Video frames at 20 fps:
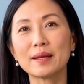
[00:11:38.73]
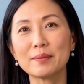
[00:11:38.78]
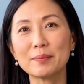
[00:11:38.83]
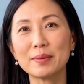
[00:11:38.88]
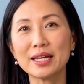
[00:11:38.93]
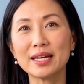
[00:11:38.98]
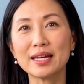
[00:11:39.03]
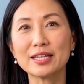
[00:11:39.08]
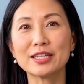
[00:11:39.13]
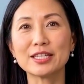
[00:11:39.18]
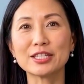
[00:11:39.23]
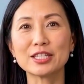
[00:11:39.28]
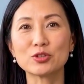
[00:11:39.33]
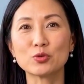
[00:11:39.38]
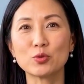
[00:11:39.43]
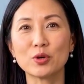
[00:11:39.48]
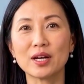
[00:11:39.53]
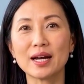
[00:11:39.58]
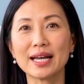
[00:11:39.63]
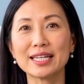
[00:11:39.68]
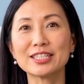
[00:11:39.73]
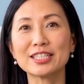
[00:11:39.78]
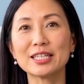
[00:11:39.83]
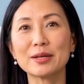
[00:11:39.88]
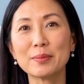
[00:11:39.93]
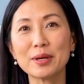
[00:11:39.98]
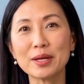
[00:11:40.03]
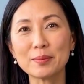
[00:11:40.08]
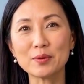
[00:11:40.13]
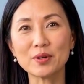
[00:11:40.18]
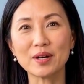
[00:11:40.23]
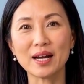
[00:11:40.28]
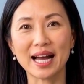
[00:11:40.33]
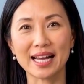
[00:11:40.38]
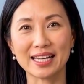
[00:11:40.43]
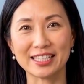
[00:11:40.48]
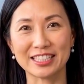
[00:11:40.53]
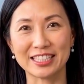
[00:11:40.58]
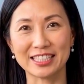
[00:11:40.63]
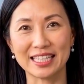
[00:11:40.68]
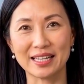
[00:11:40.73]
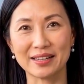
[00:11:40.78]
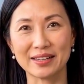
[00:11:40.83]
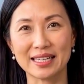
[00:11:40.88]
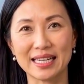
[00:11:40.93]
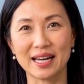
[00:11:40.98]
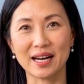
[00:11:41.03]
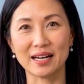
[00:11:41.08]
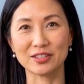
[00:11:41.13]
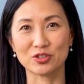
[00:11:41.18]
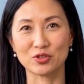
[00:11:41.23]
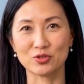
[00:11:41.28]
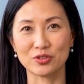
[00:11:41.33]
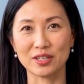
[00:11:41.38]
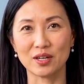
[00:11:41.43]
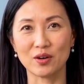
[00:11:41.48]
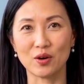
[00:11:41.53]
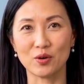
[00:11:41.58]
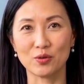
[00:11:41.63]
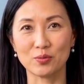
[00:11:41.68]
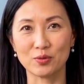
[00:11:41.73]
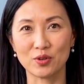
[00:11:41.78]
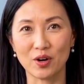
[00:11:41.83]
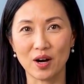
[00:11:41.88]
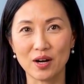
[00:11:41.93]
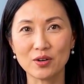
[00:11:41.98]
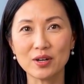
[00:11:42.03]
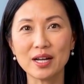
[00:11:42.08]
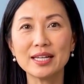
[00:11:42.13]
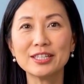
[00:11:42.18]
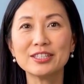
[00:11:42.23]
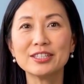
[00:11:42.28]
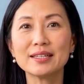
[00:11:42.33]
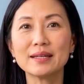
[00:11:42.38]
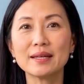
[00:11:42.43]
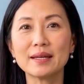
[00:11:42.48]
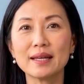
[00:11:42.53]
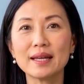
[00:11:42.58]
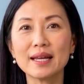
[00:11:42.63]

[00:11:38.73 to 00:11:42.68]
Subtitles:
because it is where I see people accidentally undo their own progress,